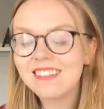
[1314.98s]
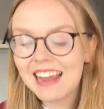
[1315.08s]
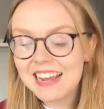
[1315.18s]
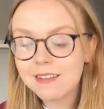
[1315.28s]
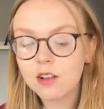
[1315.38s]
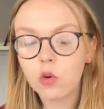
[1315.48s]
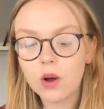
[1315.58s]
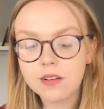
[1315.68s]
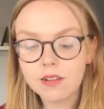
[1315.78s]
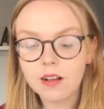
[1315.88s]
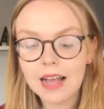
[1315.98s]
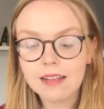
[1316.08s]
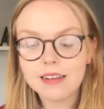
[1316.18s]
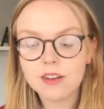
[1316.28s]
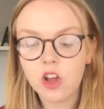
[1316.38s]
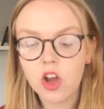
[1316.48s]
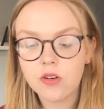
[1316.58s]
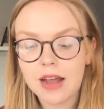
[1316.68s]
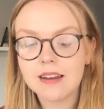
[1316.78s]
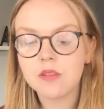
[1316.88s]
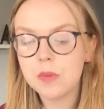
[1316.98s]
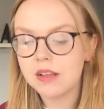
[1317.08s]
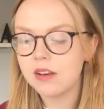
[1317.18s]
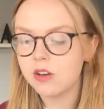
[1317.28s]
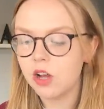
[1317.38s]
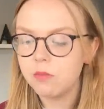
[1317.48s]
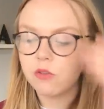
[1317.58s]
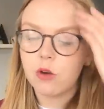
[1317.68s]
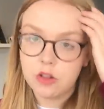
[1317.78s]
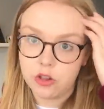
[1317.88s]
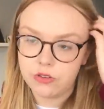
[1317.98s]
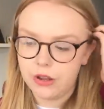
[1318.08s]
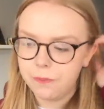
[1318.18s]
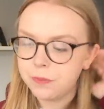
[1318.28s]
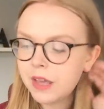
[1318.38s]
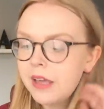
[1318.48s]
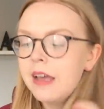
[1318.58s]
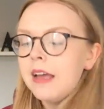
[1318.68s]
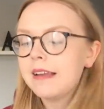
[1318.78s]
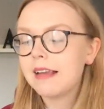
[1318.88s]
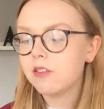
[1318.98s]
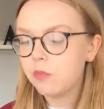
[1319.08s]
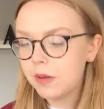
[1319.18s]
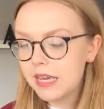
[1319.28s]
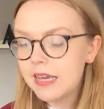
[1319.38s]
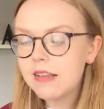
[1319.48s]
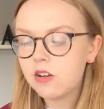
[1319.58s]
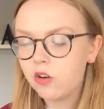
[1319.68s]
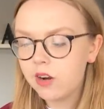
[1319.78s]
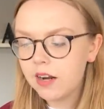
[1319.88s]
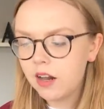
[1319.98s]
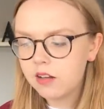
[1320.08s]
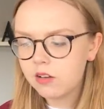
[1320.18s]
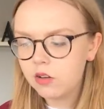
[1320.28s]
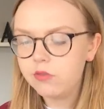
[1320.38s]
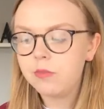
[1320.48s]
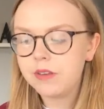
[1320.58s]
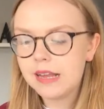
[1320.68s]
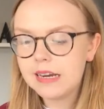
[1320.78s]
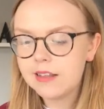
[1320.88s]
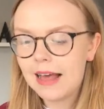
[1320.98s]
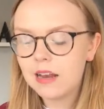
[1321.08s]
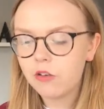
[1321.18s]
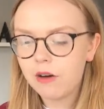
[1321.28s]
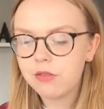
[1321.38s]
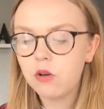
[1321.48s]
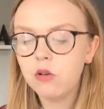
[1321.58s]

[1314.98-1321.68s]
takes quite a sarcastic tone and is mixed in terms of register. Text B is an online article from the Daily Telegraph that